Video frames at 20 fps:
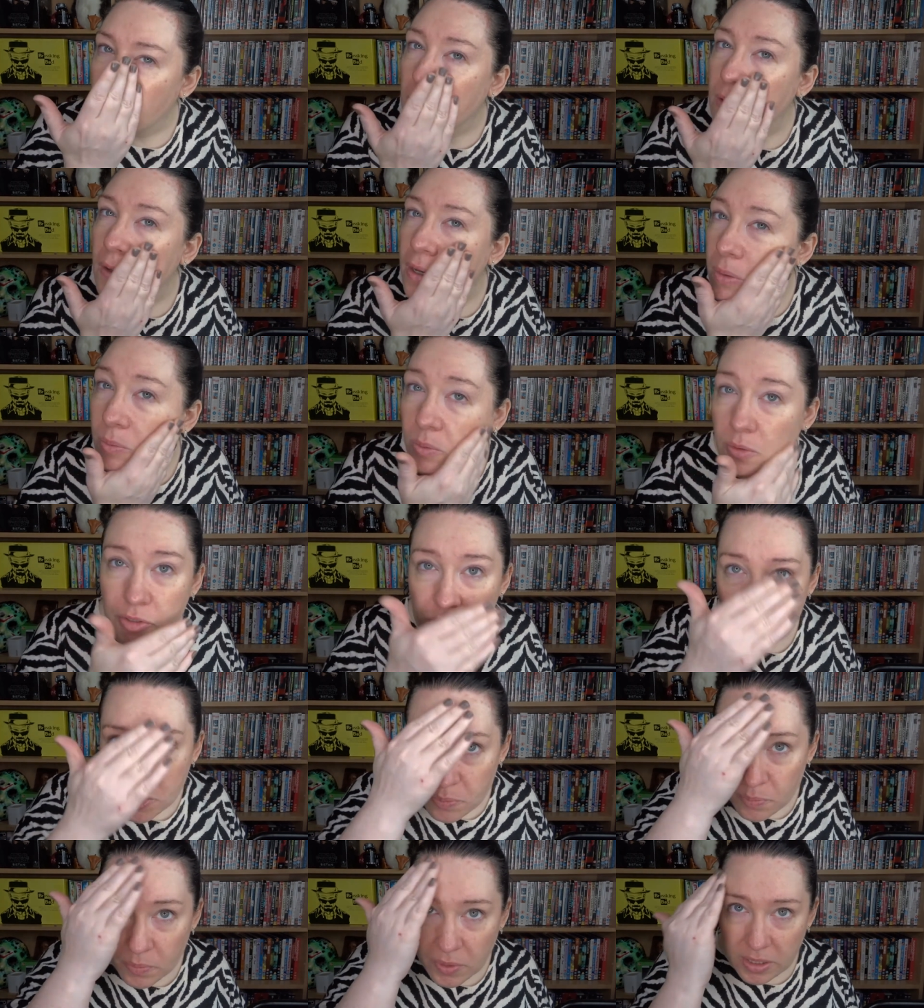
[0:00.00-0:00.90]
I will
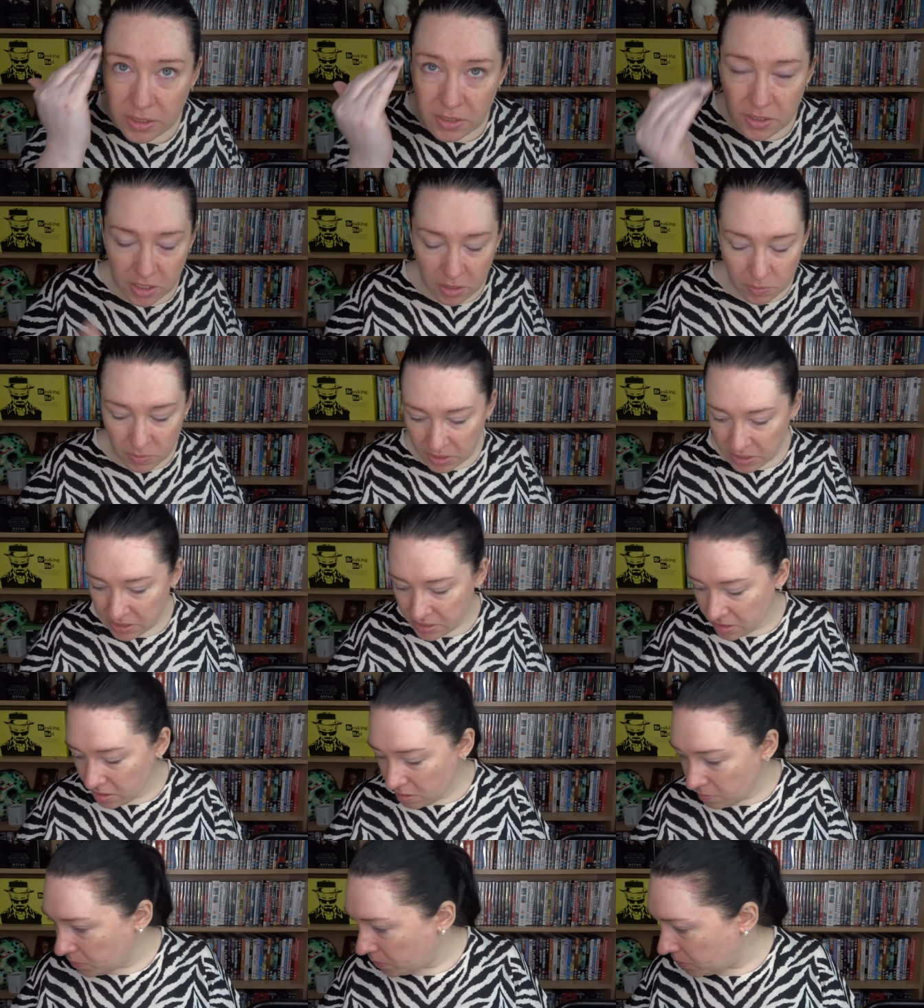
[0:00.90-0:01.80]
speed some of this
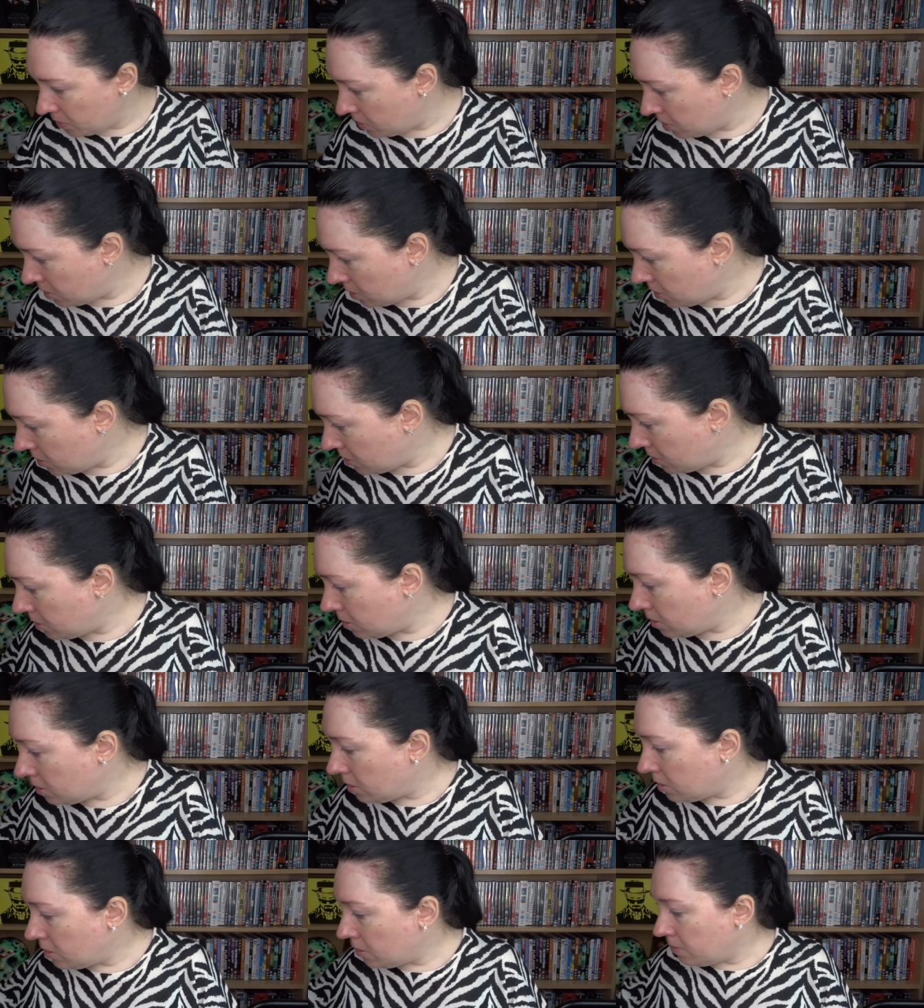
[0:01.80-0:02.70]
up.
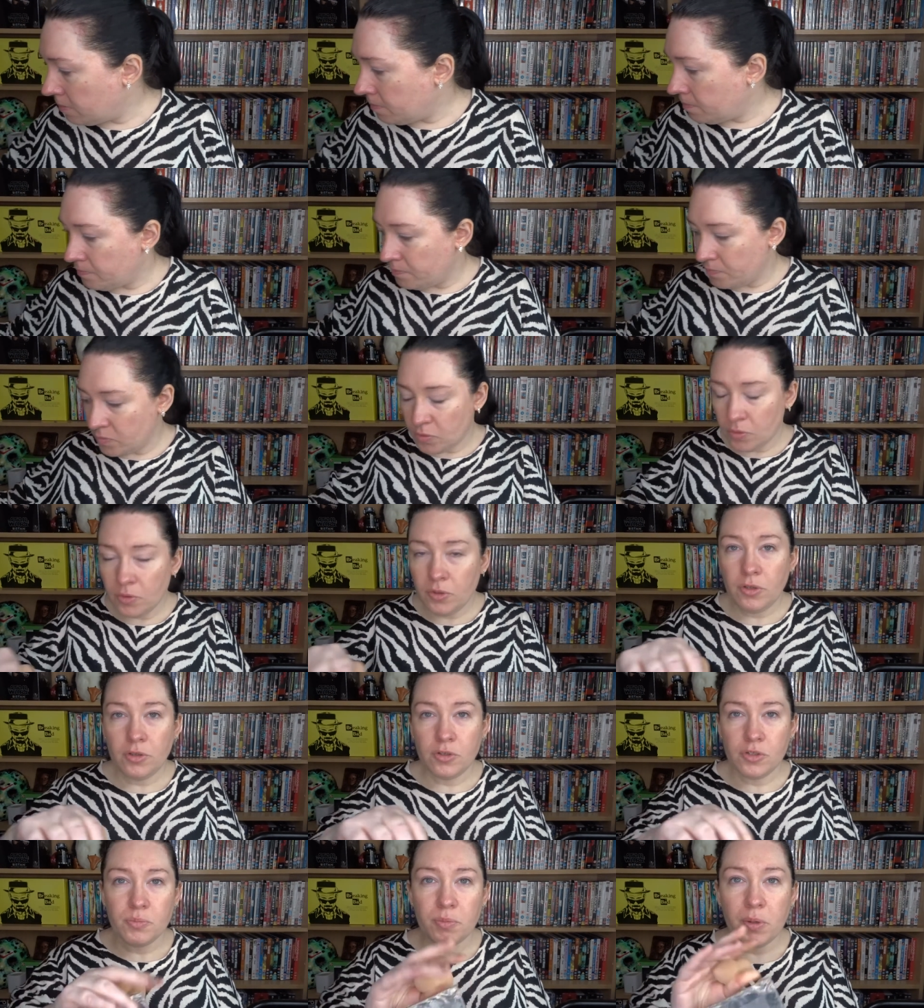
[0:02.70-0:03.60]
I'm going
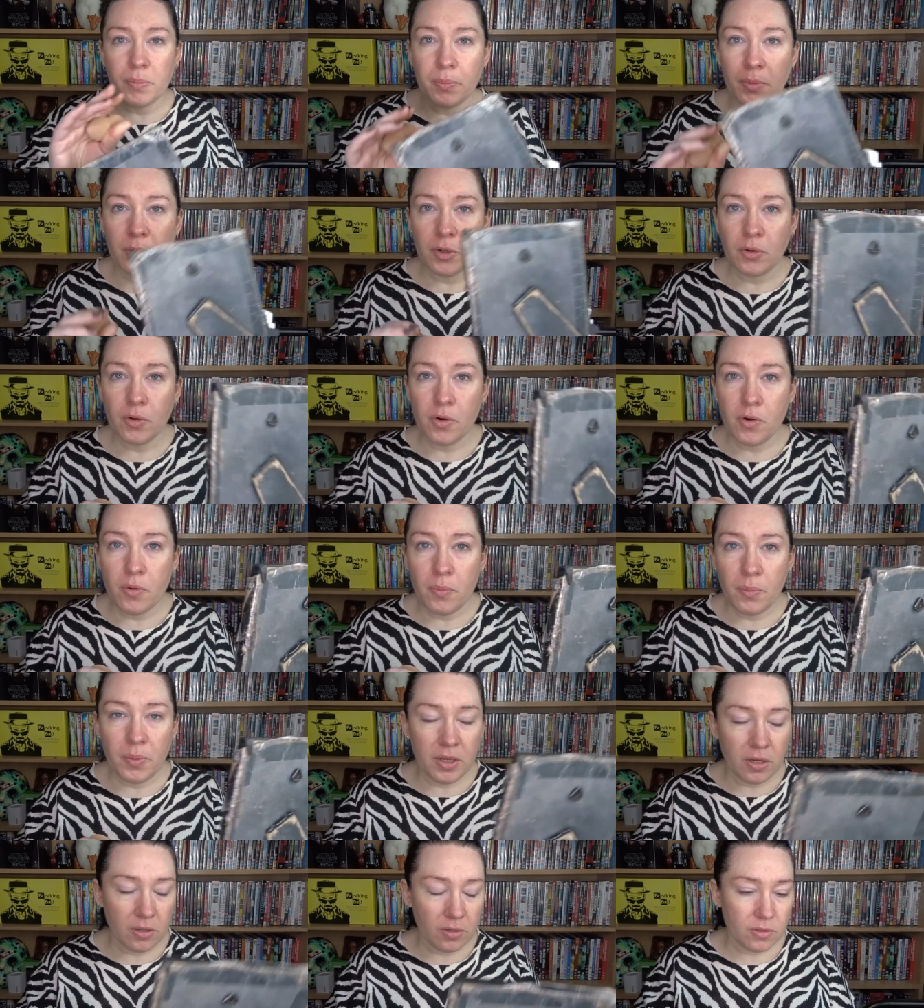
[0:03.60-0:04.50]
to use my mirror
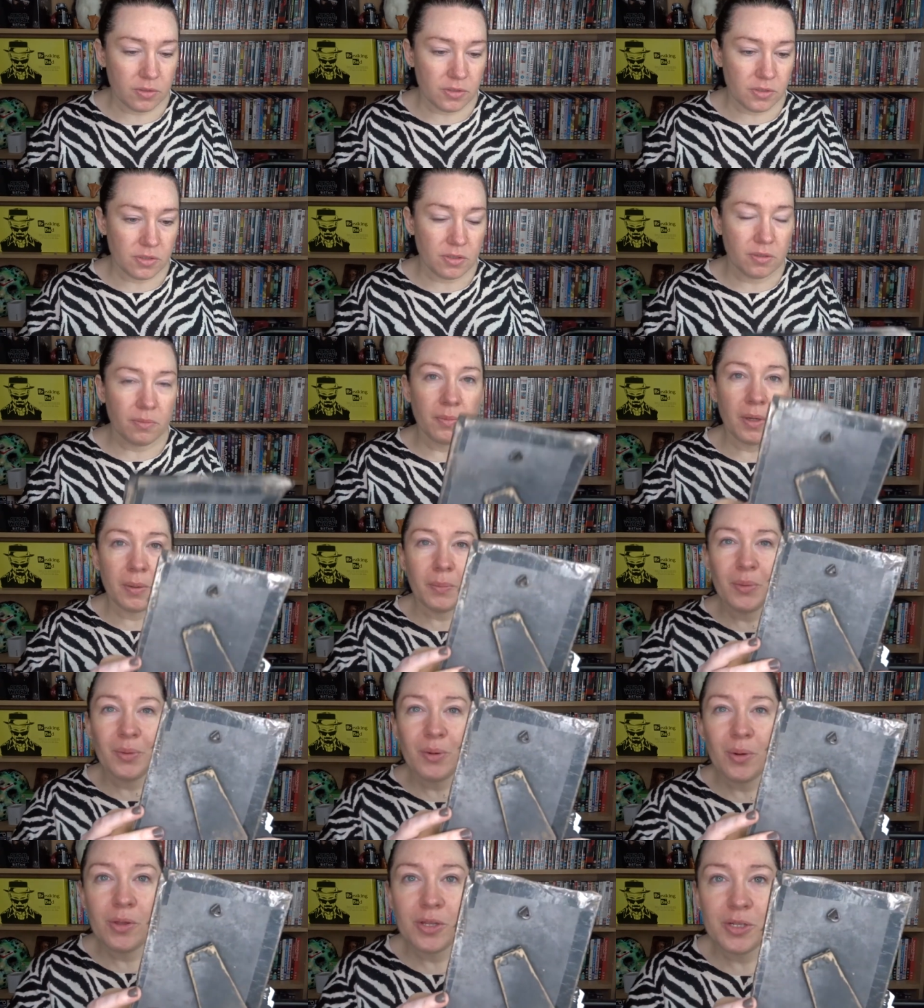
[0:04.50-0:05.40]
because my
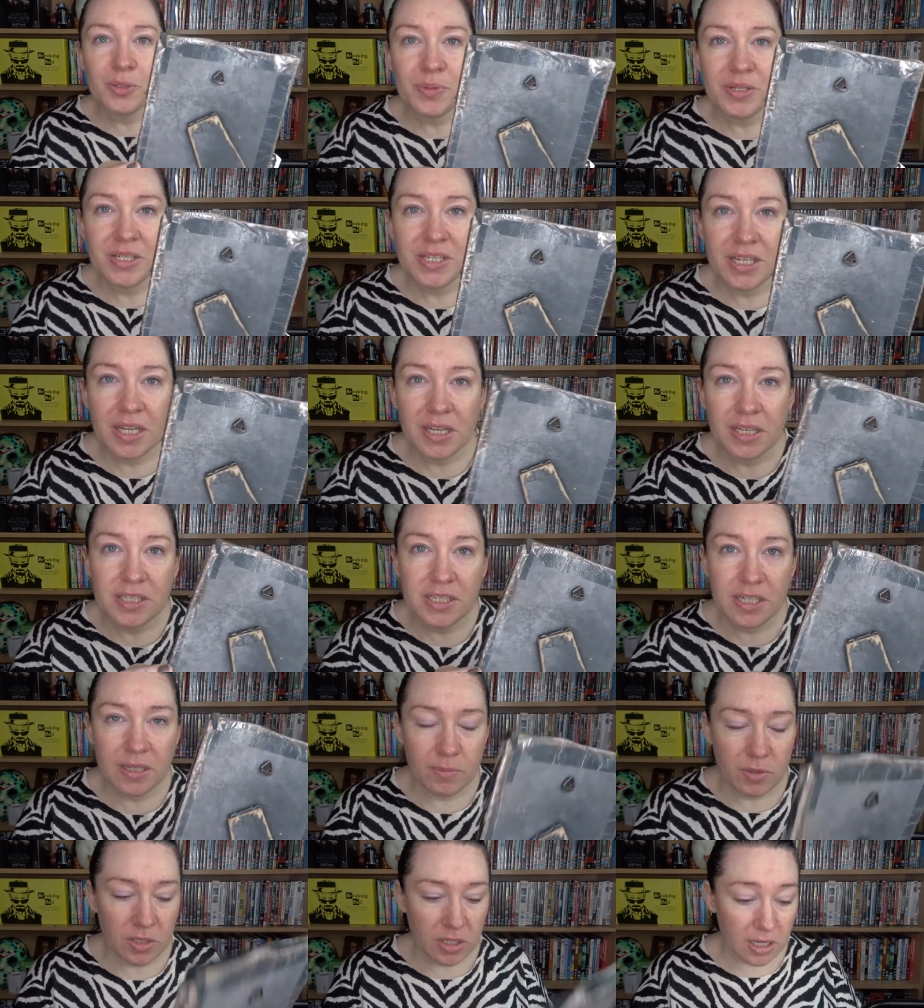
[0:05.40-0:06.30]
mirror that's been
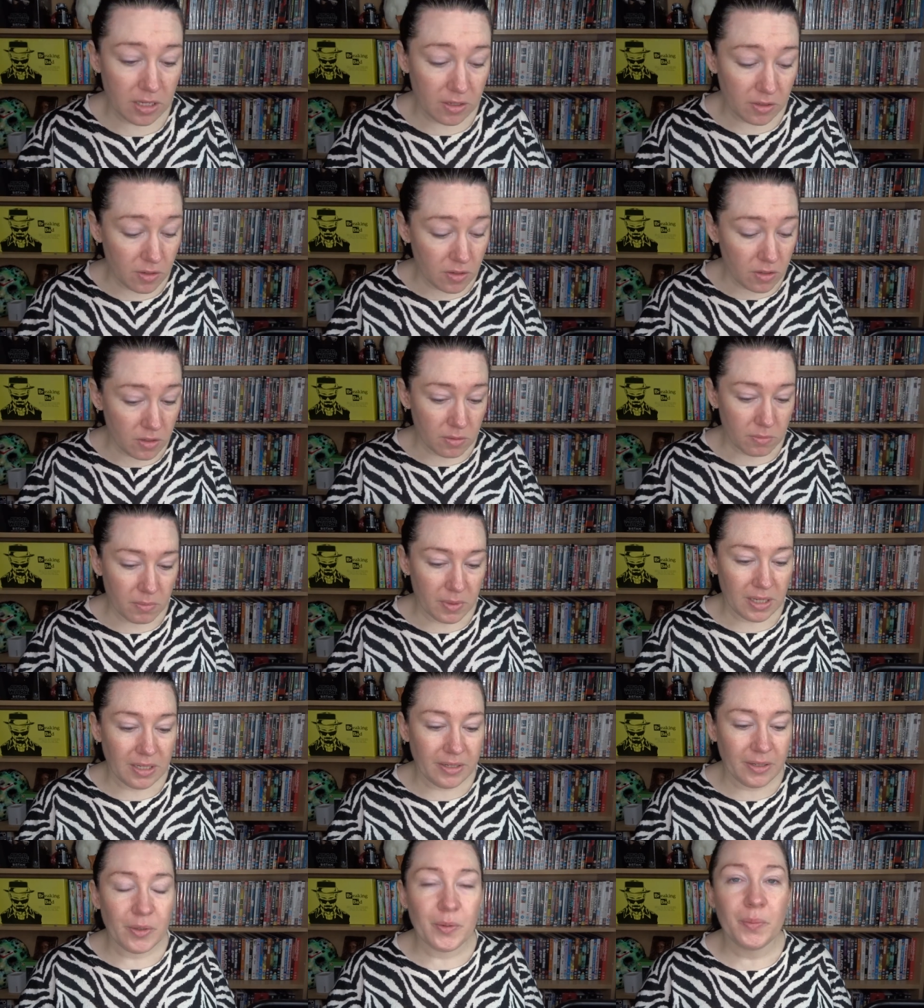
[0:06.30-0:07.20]
sellotaped together,
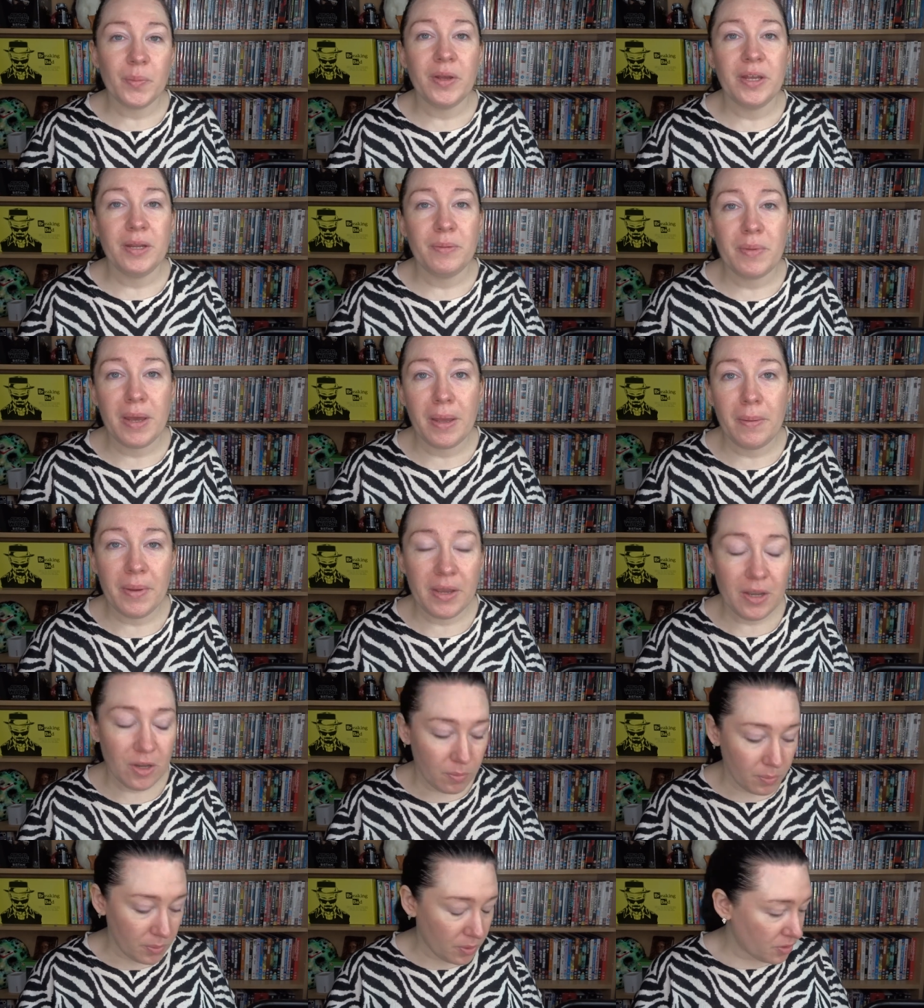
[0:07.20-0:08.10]
my little in my
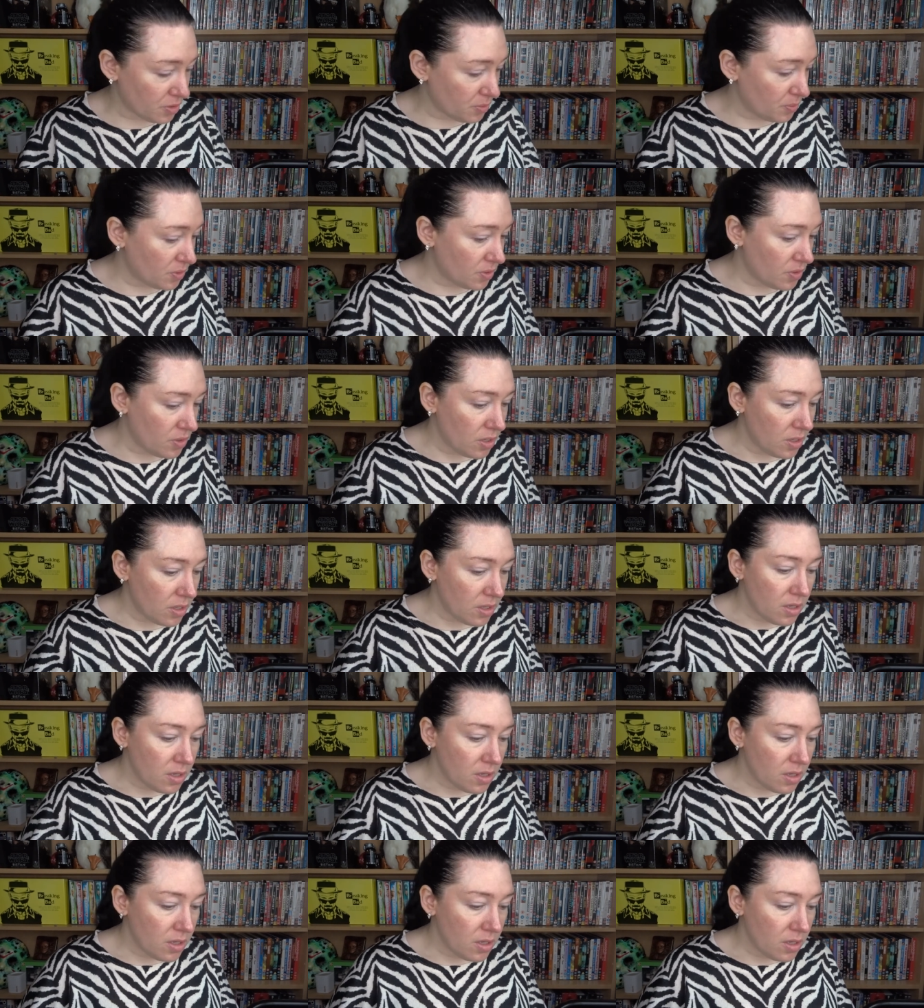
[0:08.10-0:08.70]
makeup box mirror.